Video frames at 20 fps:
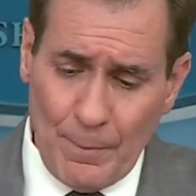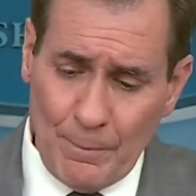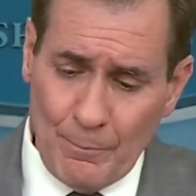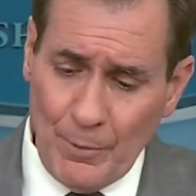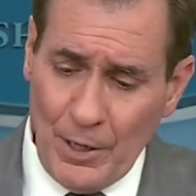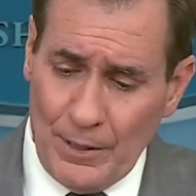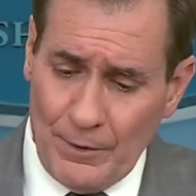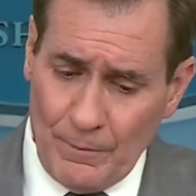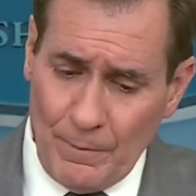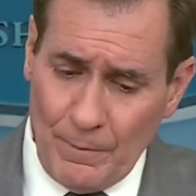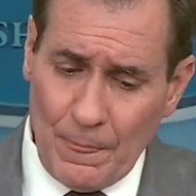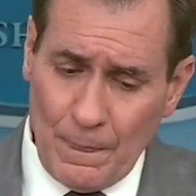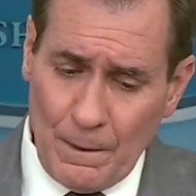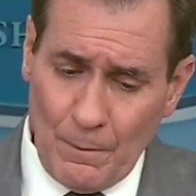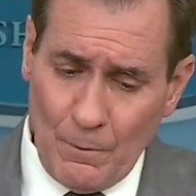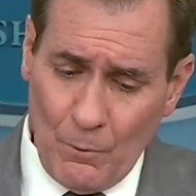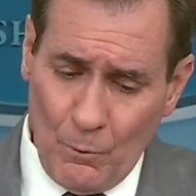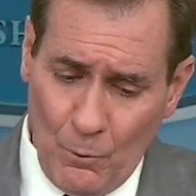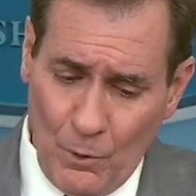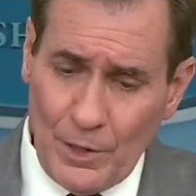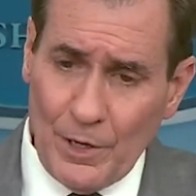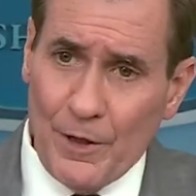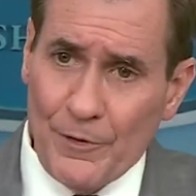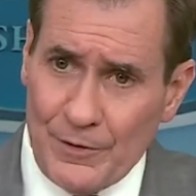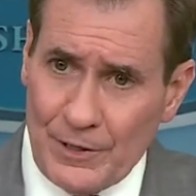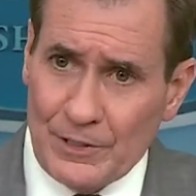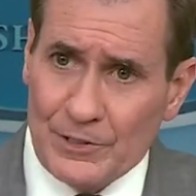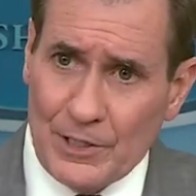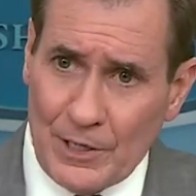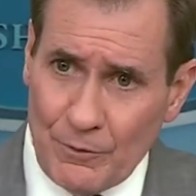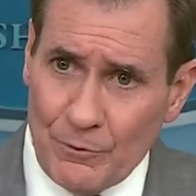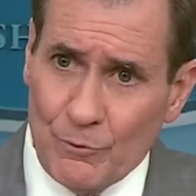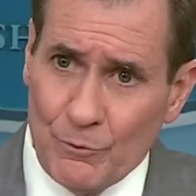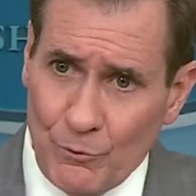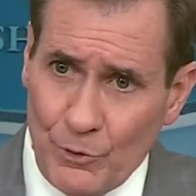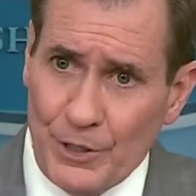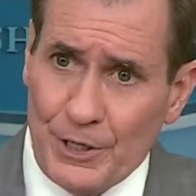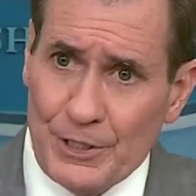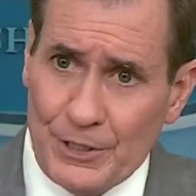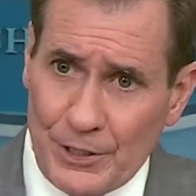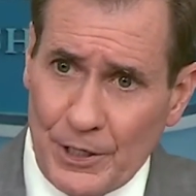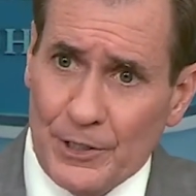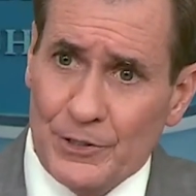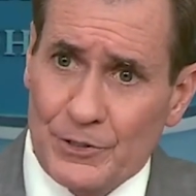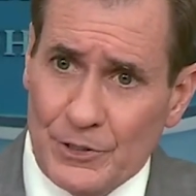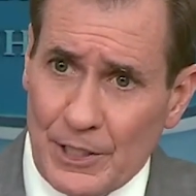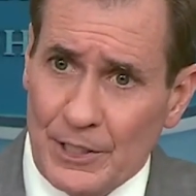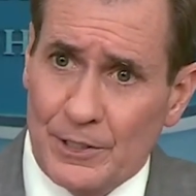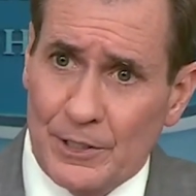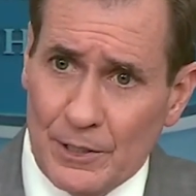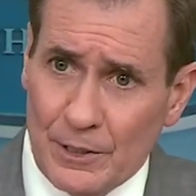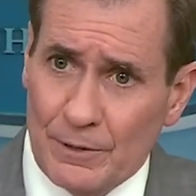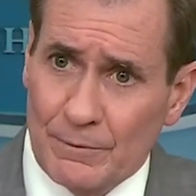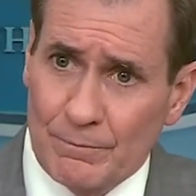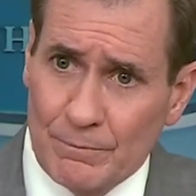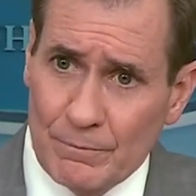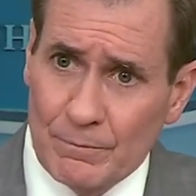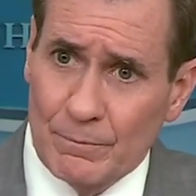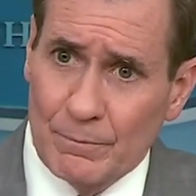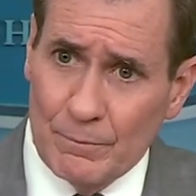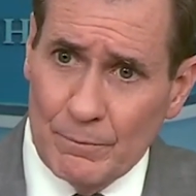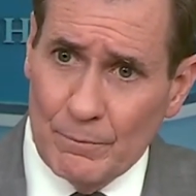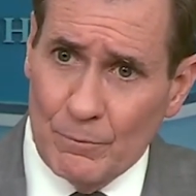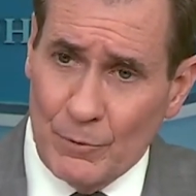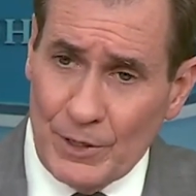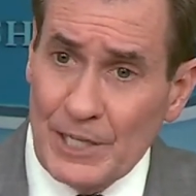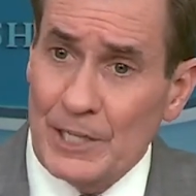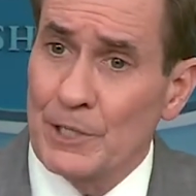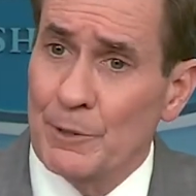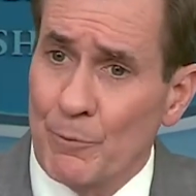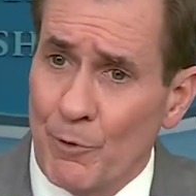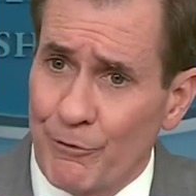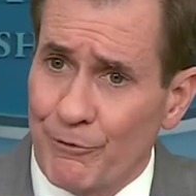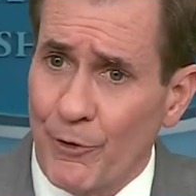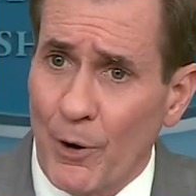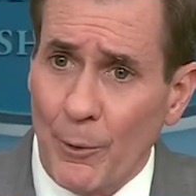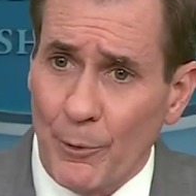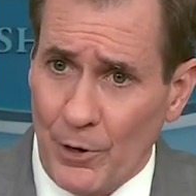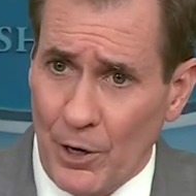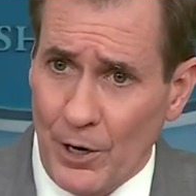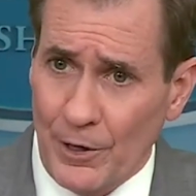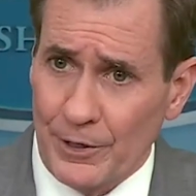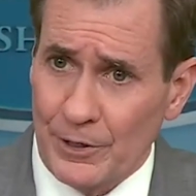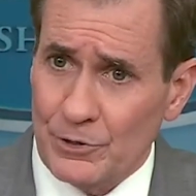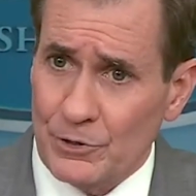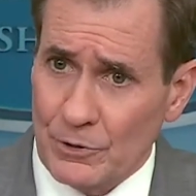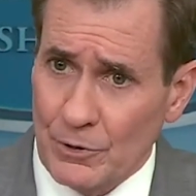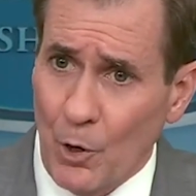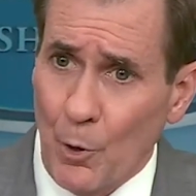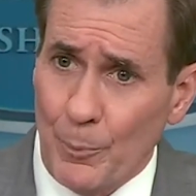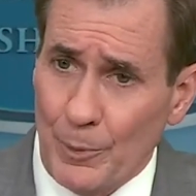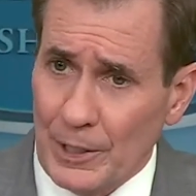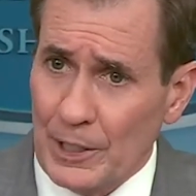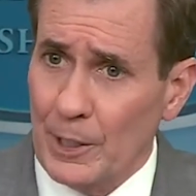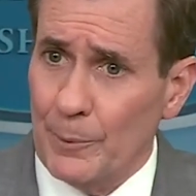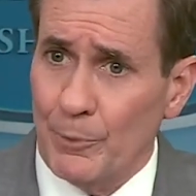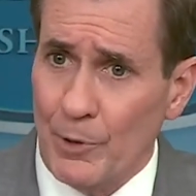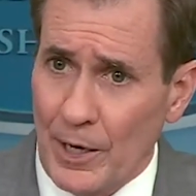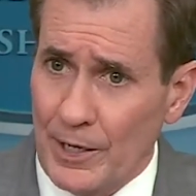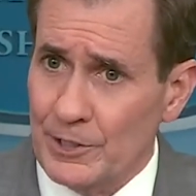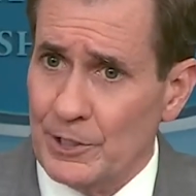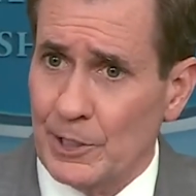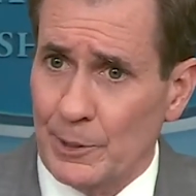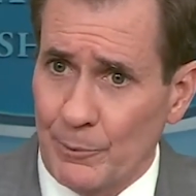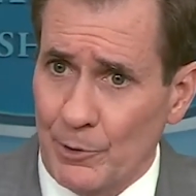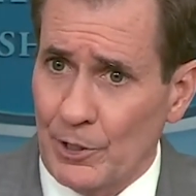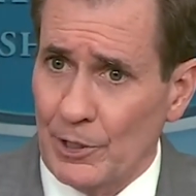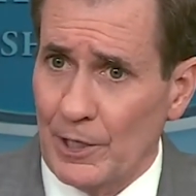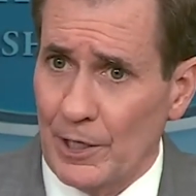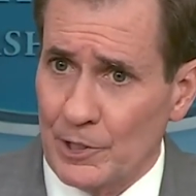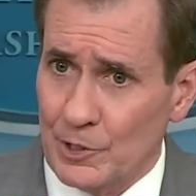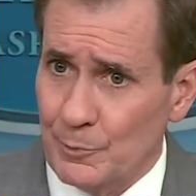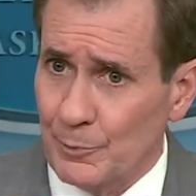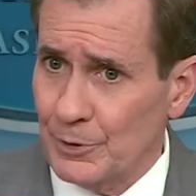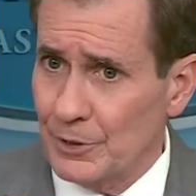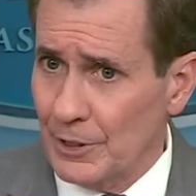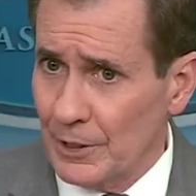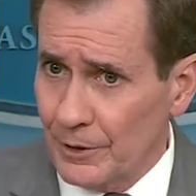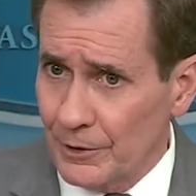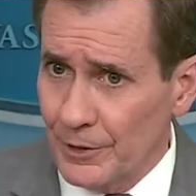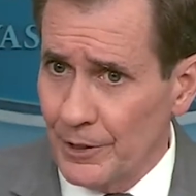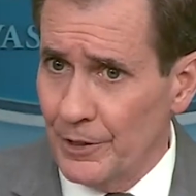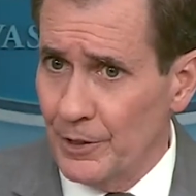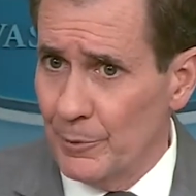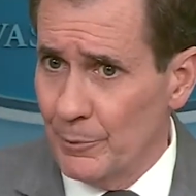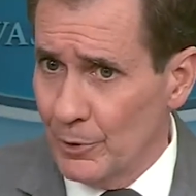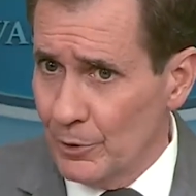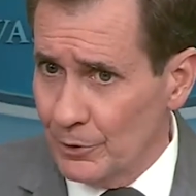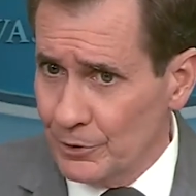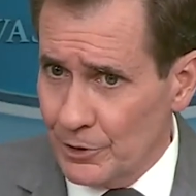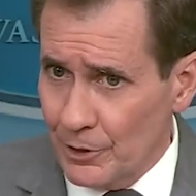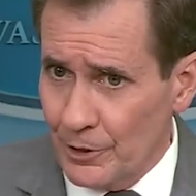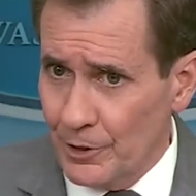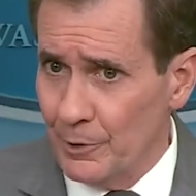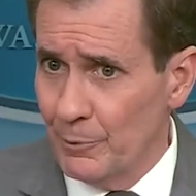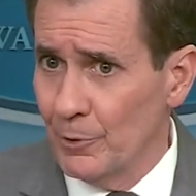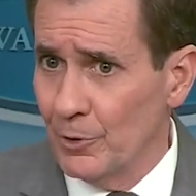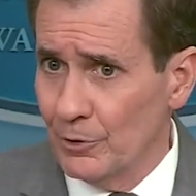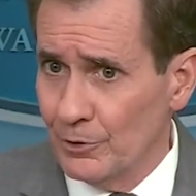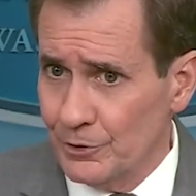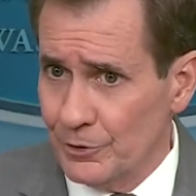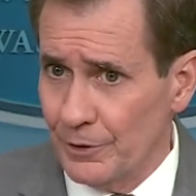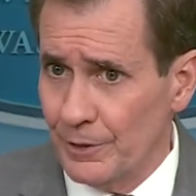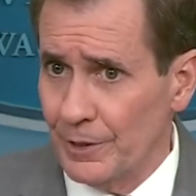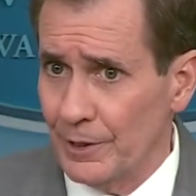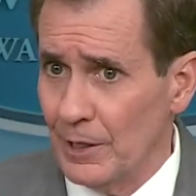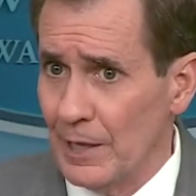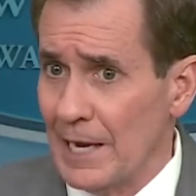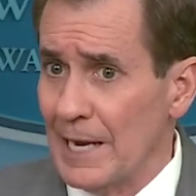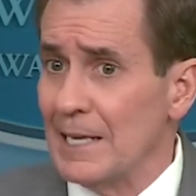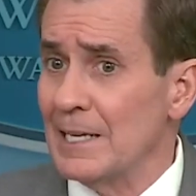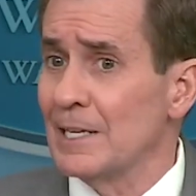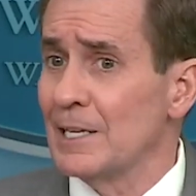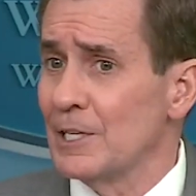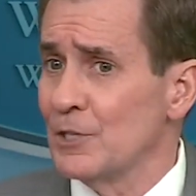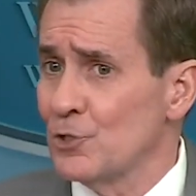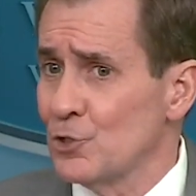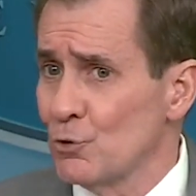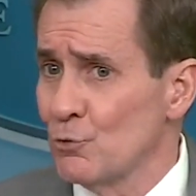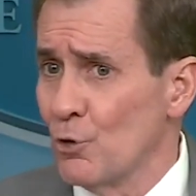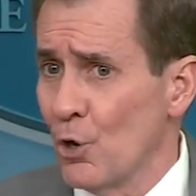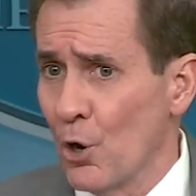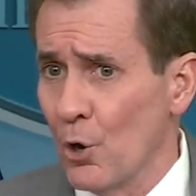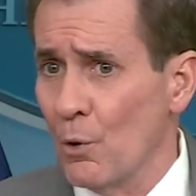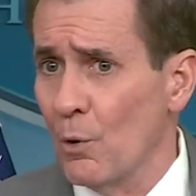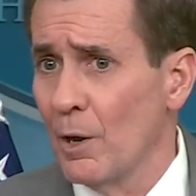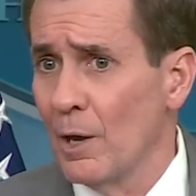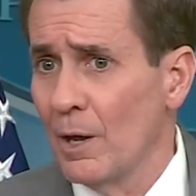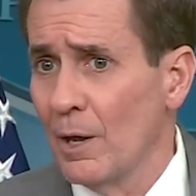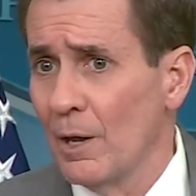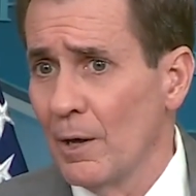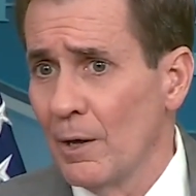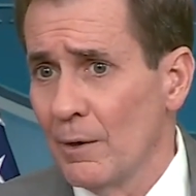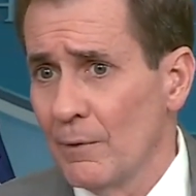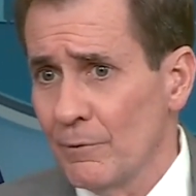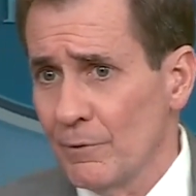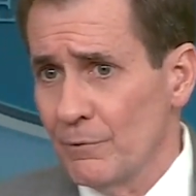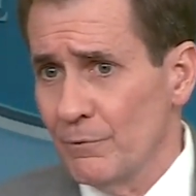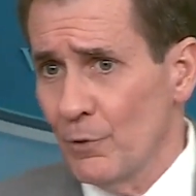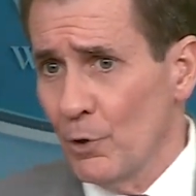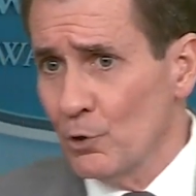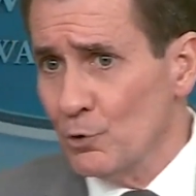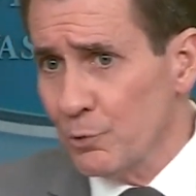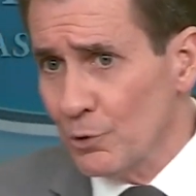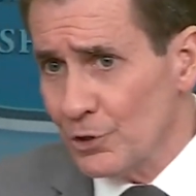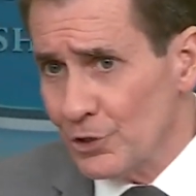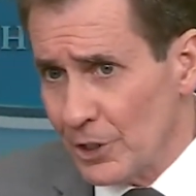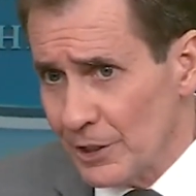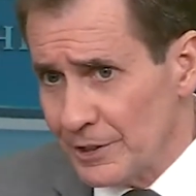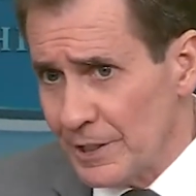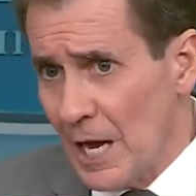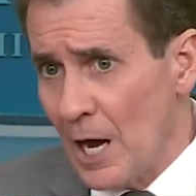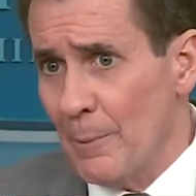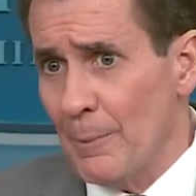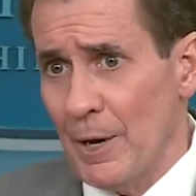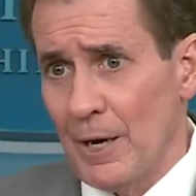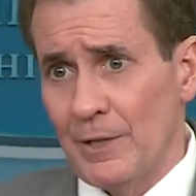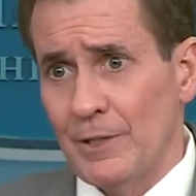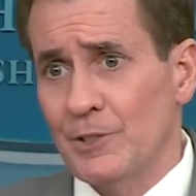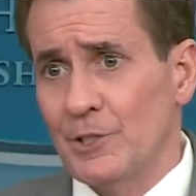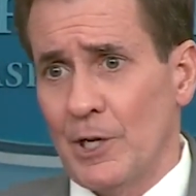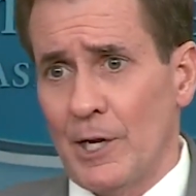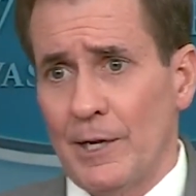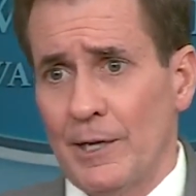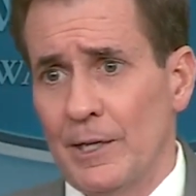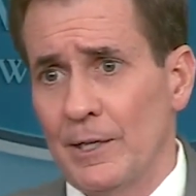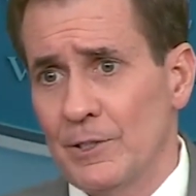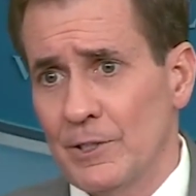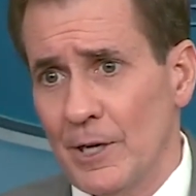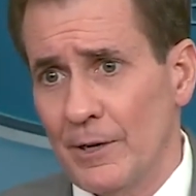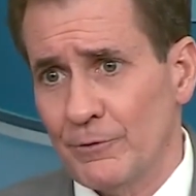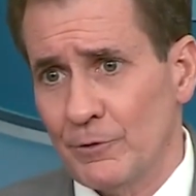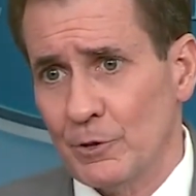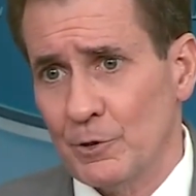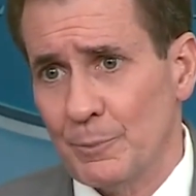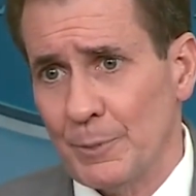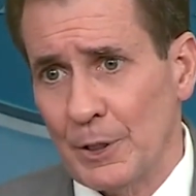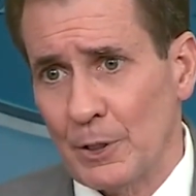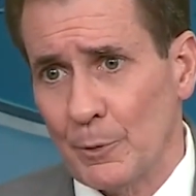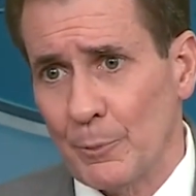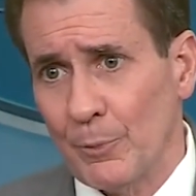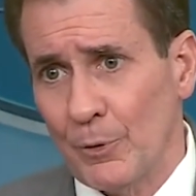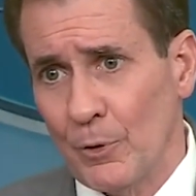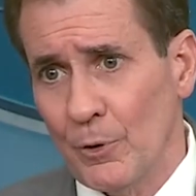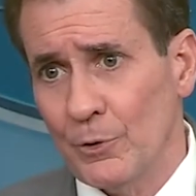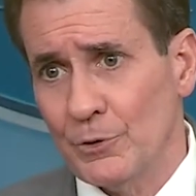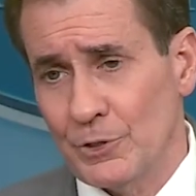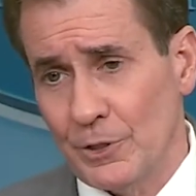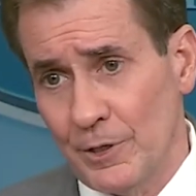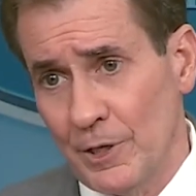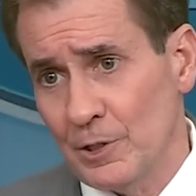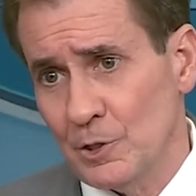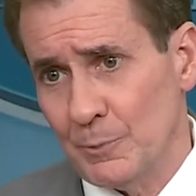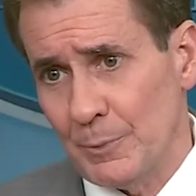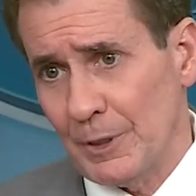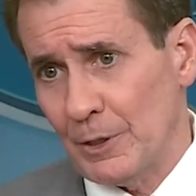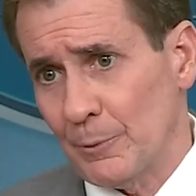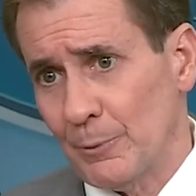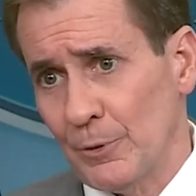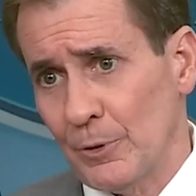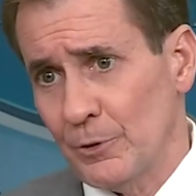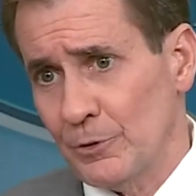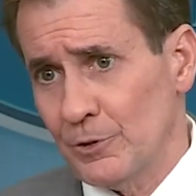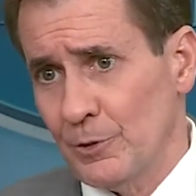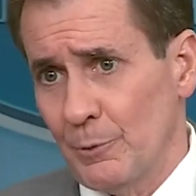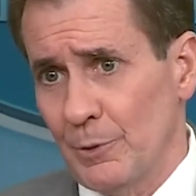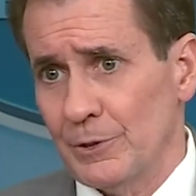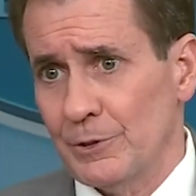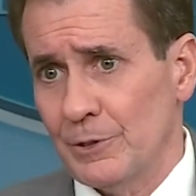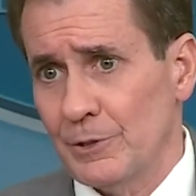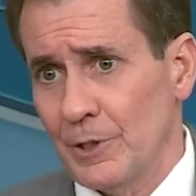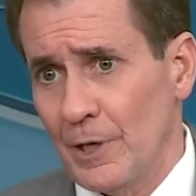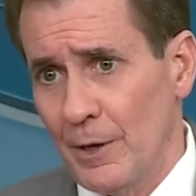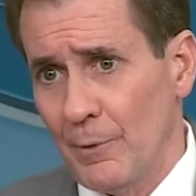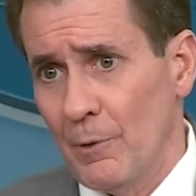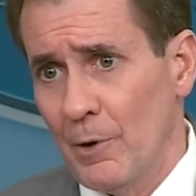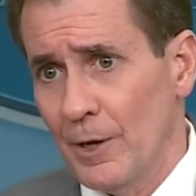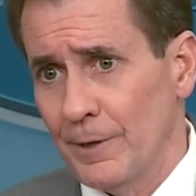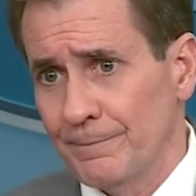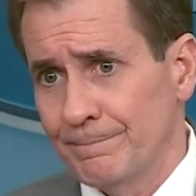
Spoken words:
But one of the things that really does need to move forward on is opening up lines of communication, particularly on the military-to-military lane. And as you know, those were shut down by the Chinese after Speaker Pelosi. Then Speaker Pelosi went to Taiwan.